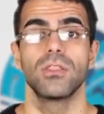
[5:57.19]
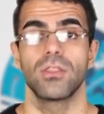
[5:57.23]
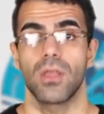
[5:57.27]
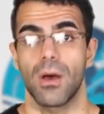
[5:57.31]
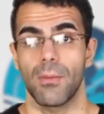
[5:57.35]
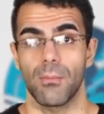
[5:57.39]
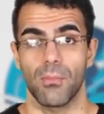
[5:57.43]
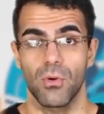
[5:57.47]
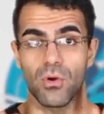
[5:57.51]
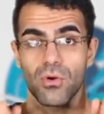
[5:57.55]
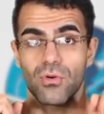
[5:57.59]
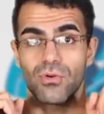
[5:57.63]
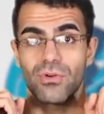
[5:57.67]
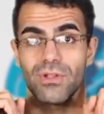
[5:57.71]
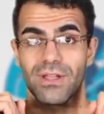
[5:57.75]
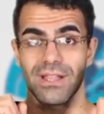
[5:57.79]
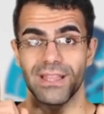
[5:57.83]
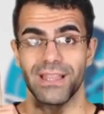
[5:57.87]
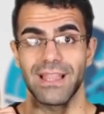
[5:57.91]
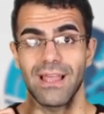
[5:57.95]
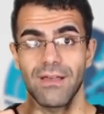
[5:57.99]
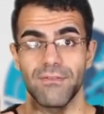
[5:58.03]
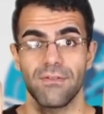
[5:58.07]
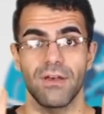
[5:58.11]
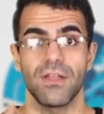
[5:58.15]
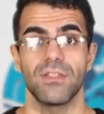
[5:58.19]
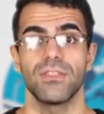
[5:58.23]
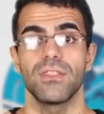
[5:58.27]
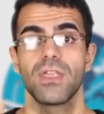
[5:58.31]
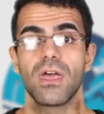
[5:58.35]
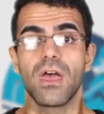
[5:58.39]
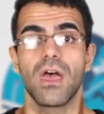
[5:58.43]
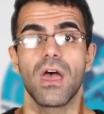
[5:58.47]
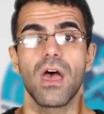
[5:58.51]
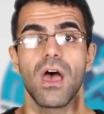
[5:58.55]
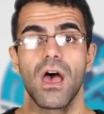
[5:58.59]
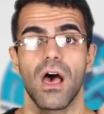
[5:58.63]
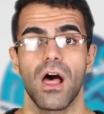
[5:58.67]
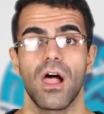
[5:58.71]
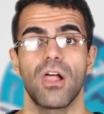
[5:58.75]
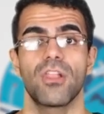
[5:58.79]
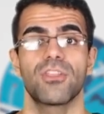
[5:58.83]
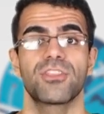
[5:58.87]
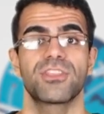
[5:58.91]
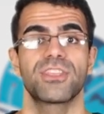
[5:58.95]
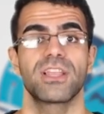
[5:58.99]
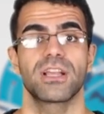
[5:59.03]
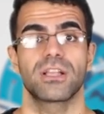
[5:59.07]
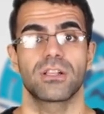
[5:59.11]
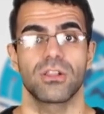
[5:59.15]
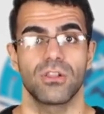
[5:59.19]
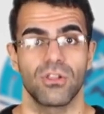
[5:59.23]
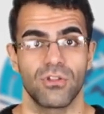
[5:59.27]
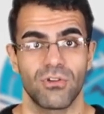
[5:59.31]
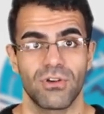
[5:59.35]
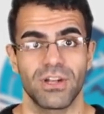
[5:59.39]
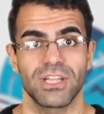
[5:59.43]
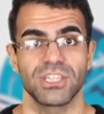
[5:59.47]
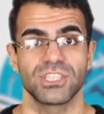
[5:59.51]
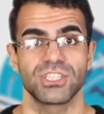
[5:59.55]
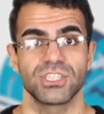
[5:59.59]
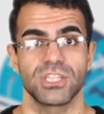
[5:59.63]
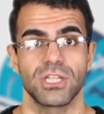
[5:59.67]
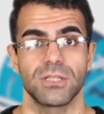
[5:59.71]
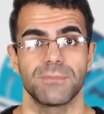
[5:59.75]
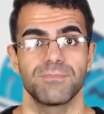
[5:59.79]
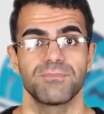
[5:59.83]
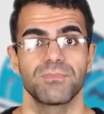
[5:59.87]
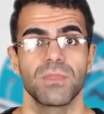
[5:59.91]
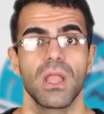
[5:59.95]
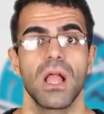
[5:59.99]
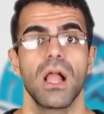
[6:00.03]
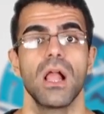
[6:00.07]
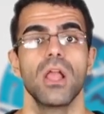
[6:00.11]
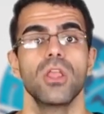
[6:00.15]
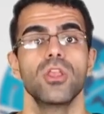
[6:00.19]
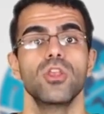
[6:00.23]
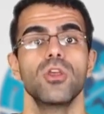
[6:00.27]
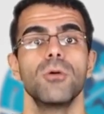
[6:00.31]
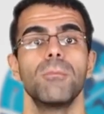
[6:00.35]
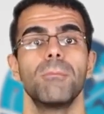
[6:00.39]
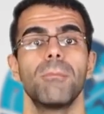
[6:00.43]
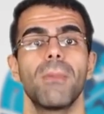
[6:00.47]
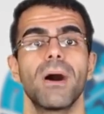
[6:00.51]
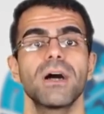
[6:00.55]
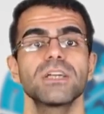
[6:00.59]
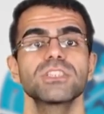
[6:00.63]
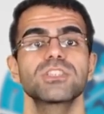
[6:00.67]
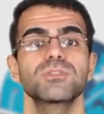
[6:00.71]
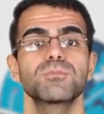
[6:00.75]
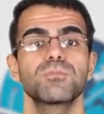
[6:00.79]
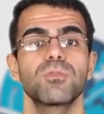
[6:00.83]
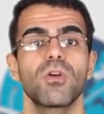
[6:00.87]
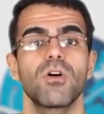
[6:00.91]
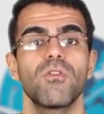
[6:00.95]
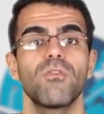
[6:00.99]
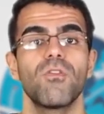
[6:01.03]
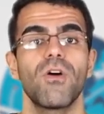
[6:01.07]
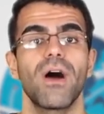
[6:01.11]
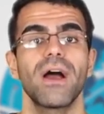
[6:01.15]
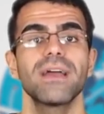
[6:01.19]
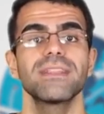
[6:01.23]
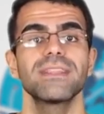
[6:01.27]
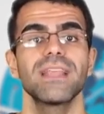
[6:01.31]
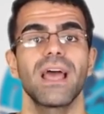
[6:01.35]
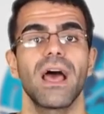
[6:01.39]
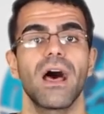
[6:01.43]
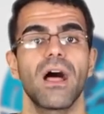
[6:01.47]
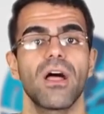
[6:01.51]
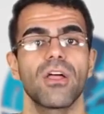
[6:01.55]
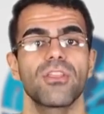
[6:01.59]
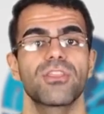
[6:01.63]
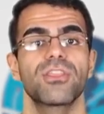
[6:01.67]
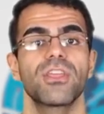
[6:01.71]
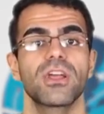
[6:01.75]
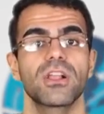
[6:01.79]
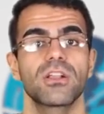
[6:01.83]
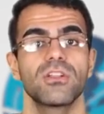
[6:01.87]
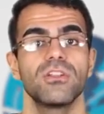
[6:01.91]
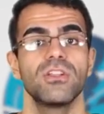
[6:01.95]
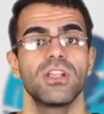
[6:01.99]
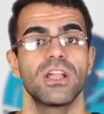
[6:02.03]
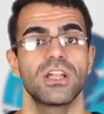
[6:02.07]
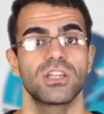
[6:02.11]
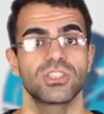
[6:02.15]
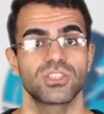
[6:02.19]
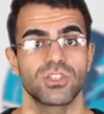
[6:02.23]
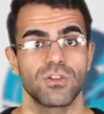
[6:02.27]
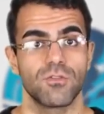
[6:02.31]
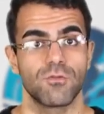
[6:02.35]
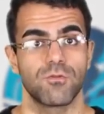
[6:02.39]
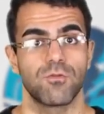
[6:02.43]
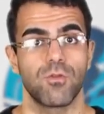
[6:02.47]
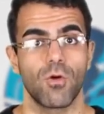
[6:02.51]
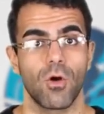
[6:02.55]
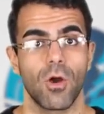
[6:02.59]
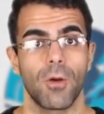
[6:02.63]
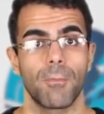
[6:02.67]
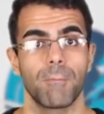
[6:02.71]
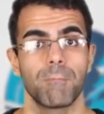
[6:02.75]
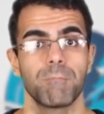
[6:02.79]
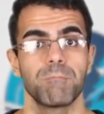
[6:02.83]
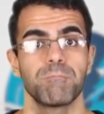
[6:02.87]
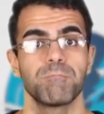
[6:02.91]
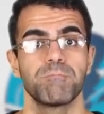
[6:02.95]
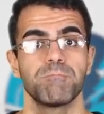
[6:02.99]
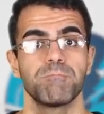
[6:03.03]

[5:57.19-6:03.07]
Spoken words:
Number 11. Health declaration. You must provide the health declaration form.